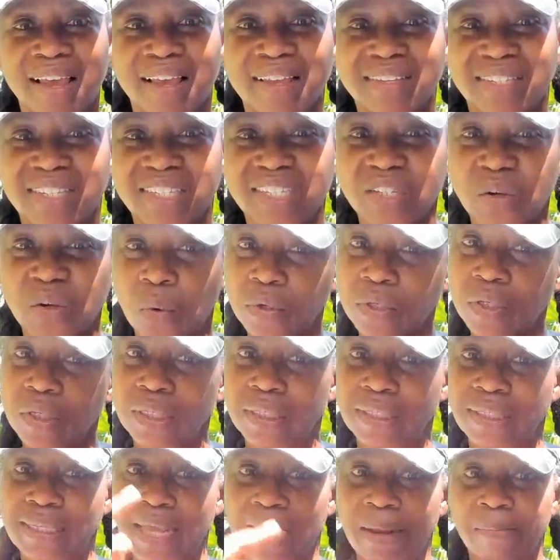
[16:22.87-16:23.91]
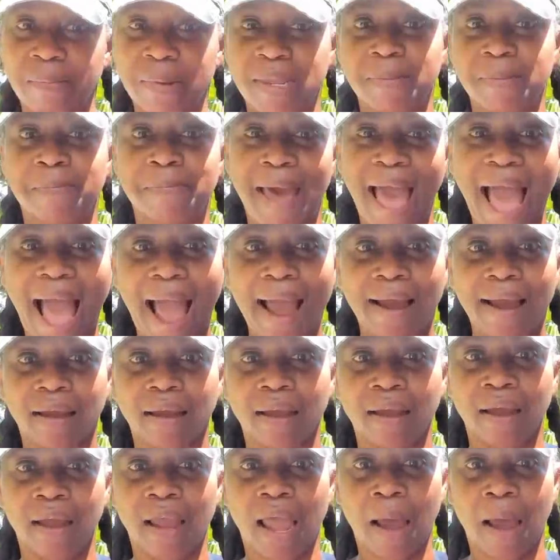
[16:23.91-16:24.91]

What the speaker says: Is this going to set me back?